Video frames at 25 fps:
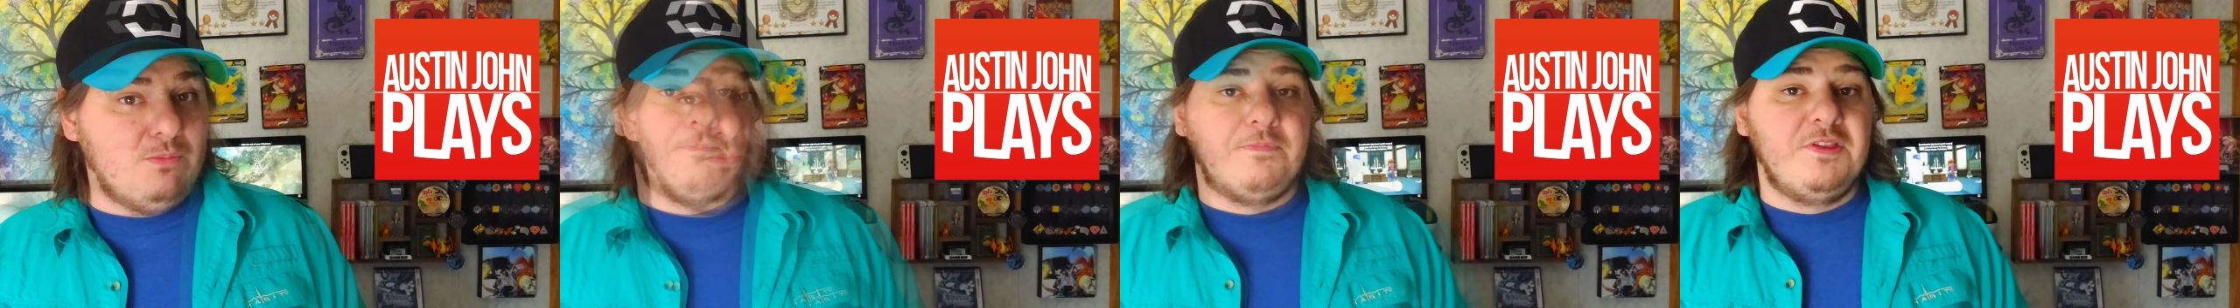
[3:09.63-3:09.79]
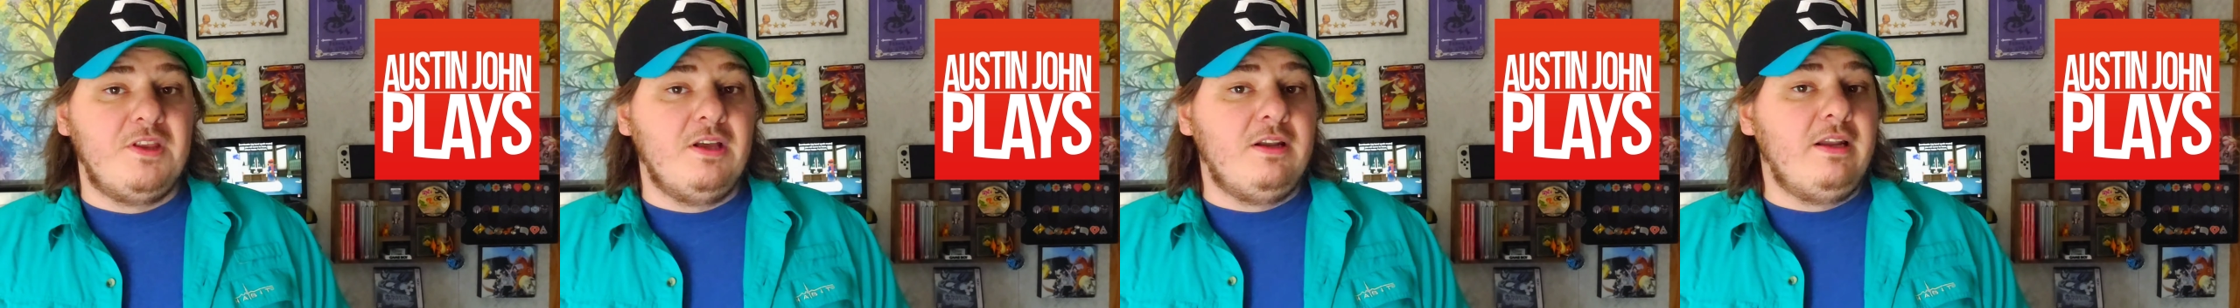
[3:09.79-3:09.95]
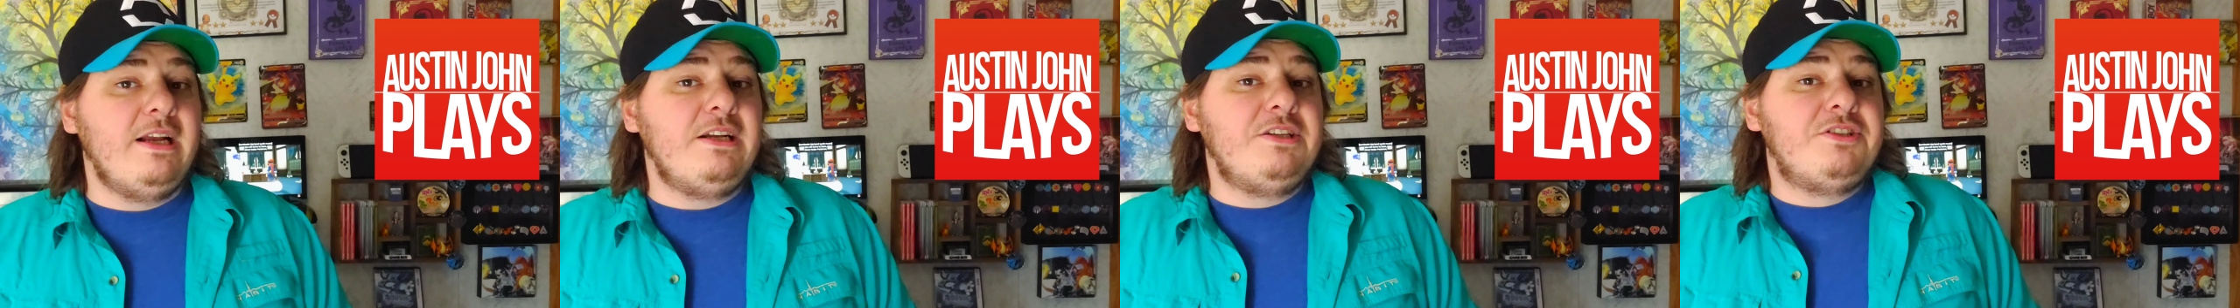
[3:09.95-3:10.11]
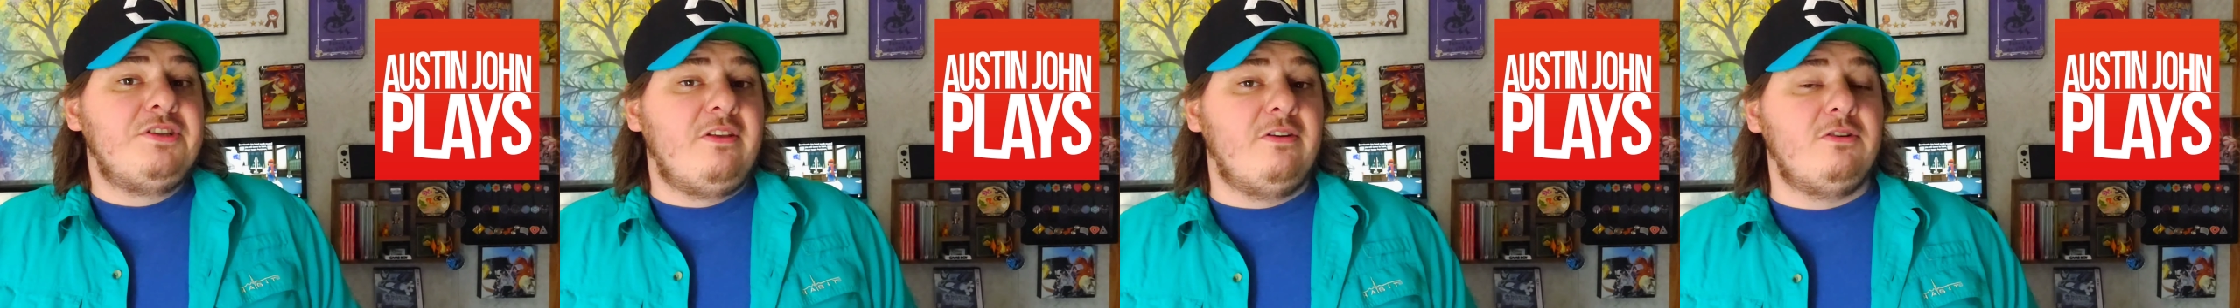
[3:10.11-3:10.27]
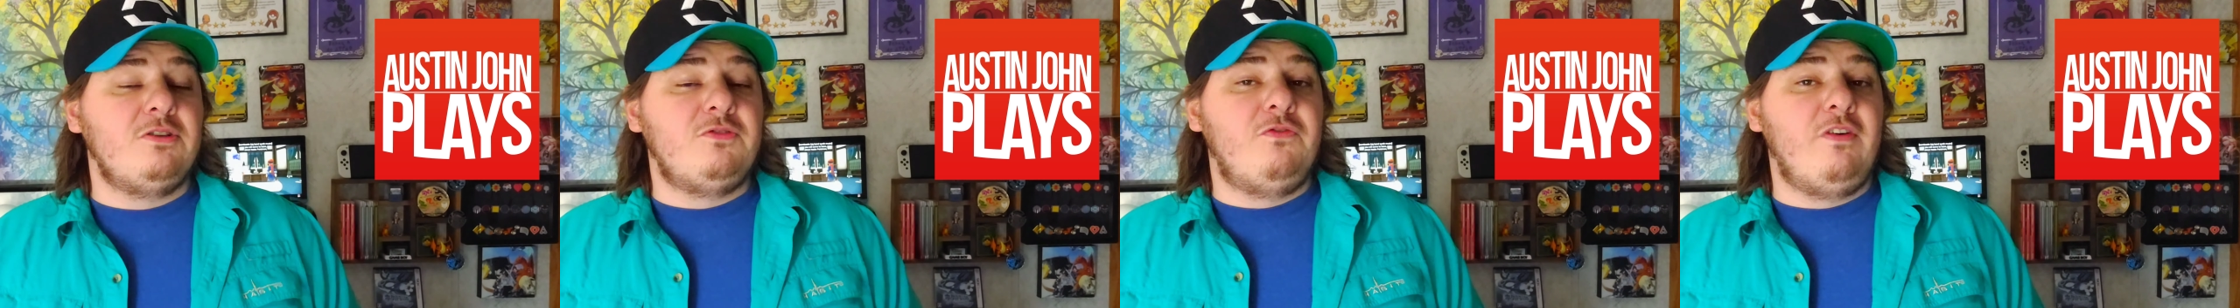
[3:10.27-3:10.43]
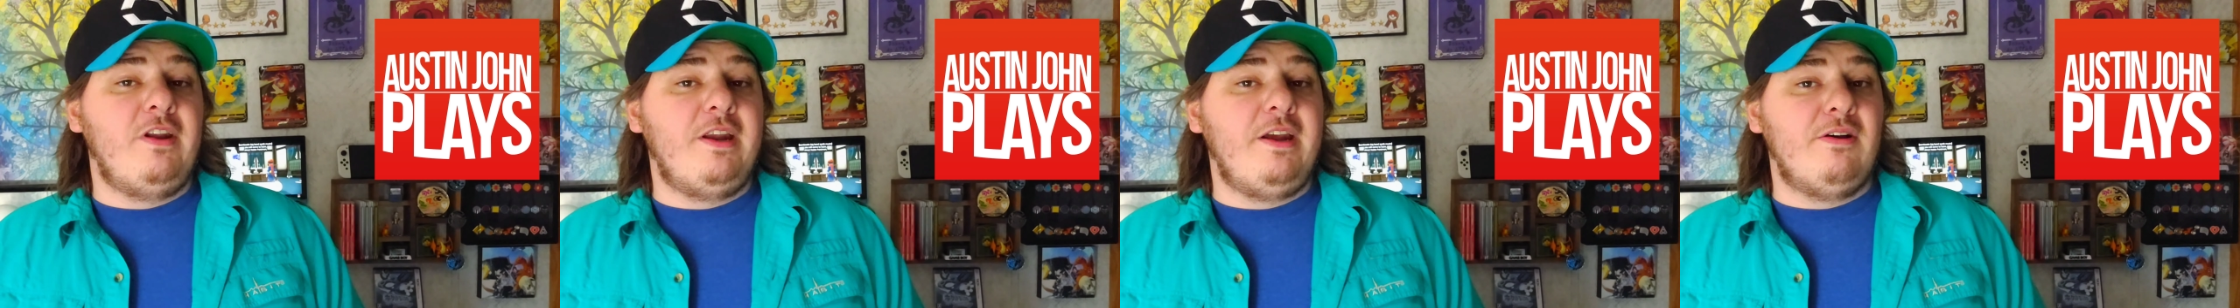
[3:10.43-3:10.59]
The link to
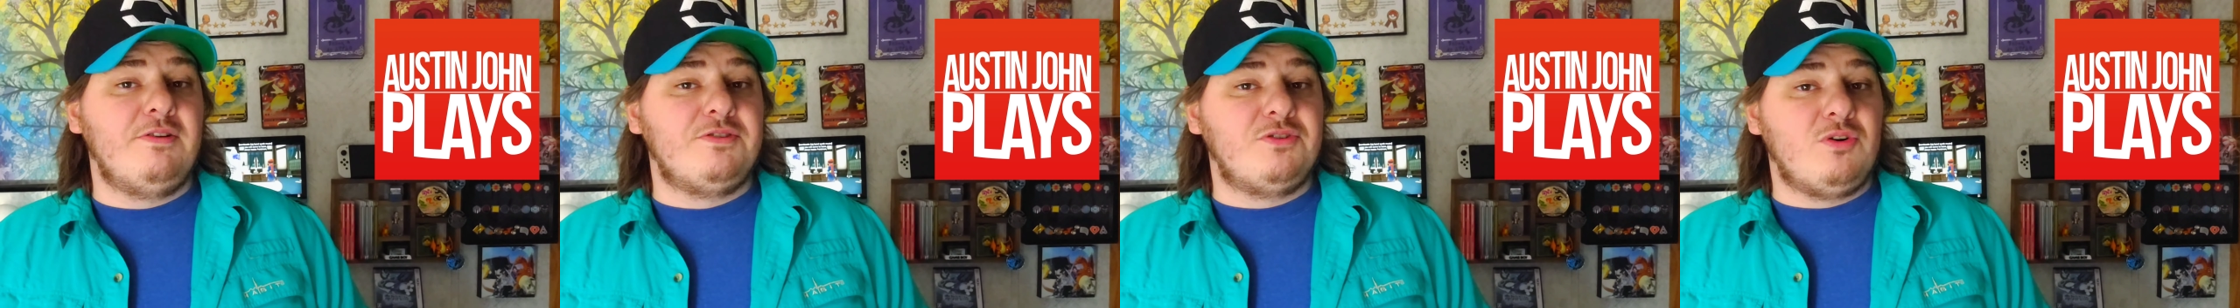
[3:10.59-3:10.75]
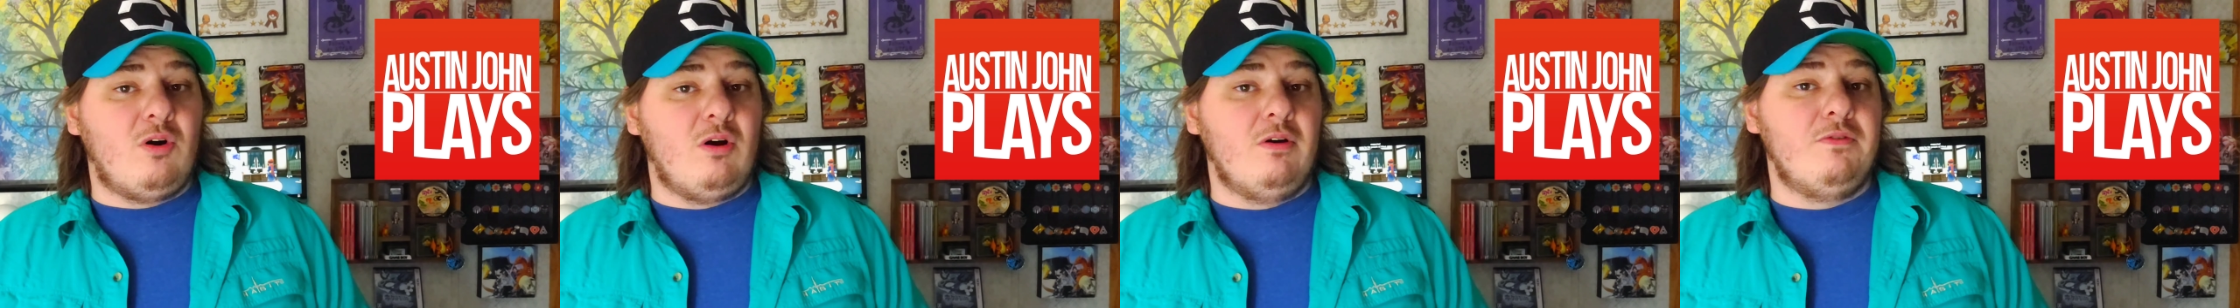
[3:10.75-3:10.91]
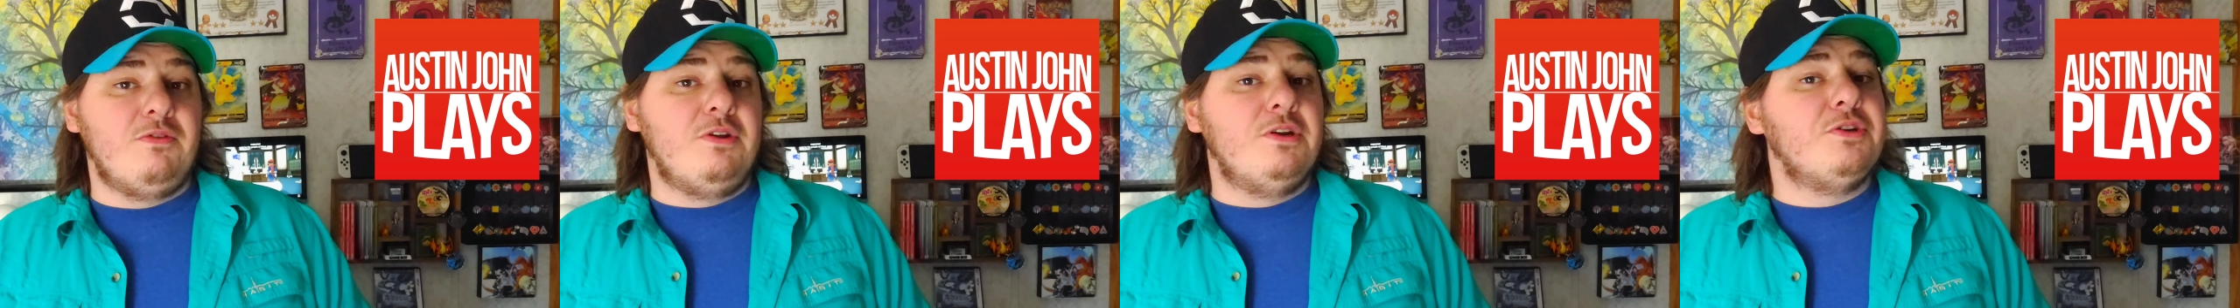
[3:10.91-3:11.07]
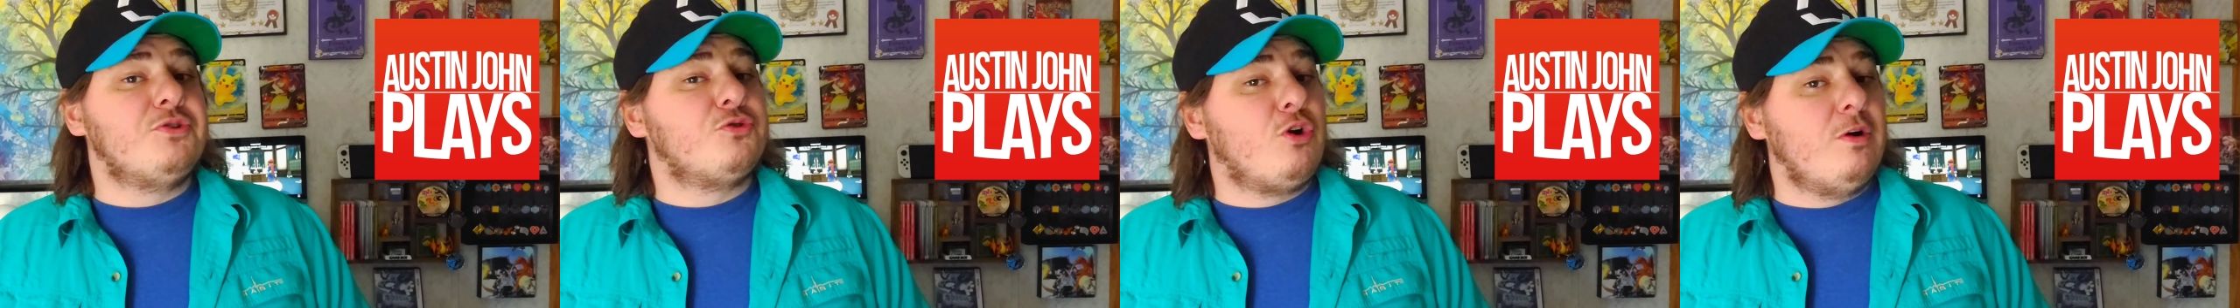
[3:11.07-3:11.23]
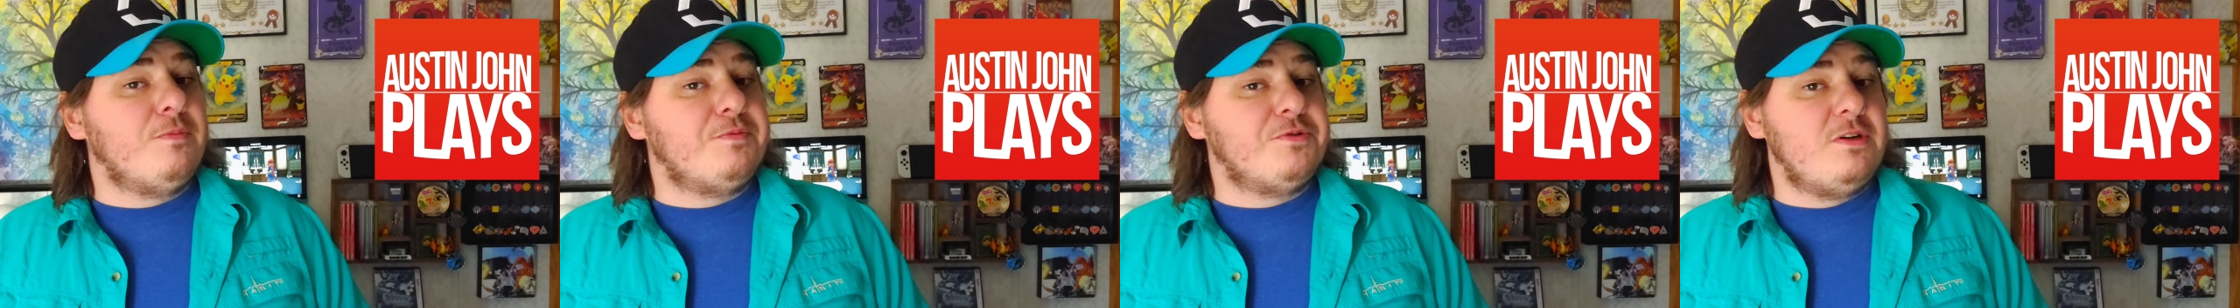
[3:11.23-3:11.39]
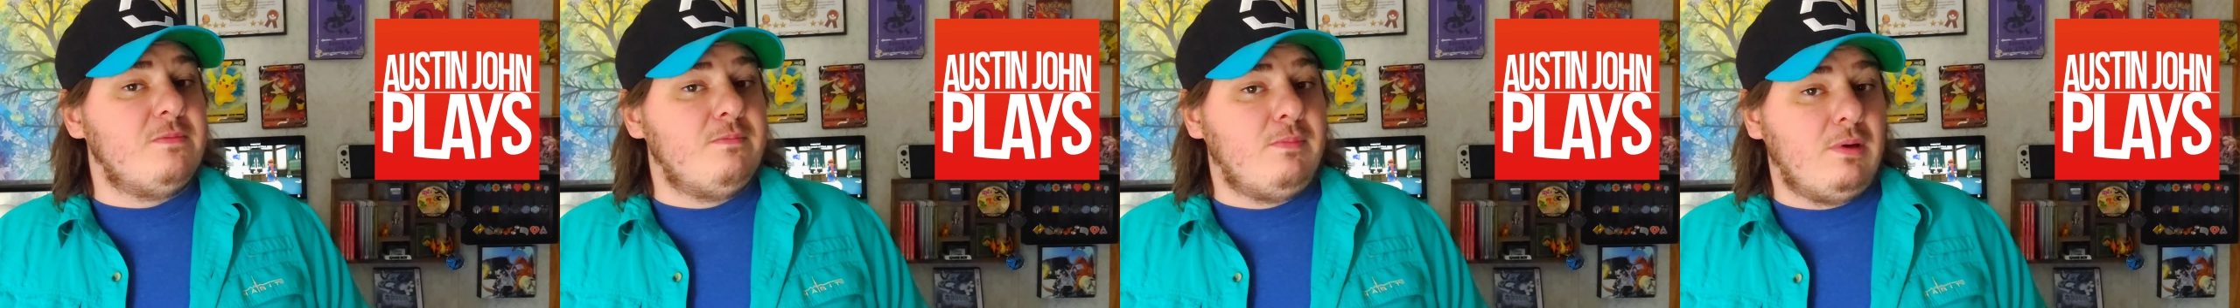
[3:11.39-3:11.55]
those videos are in the
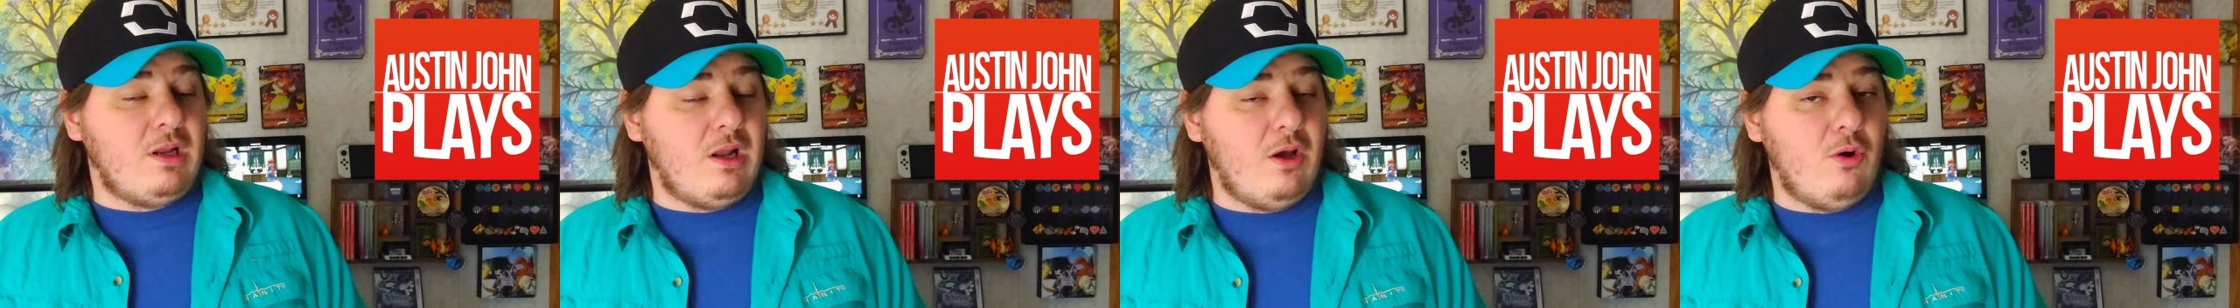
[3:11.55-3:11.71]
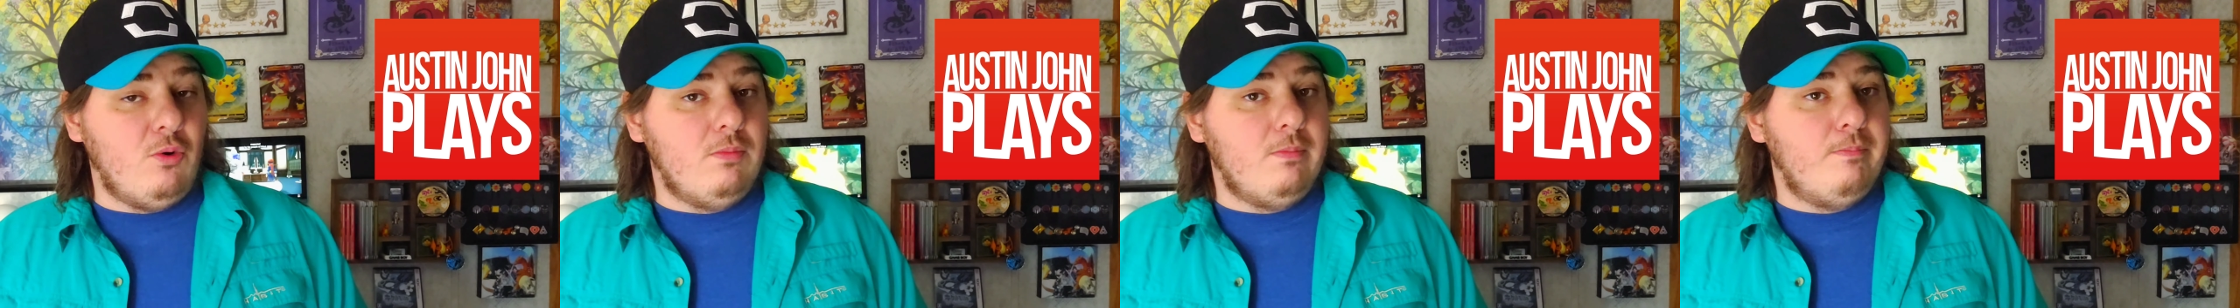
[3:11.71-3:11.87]
description below,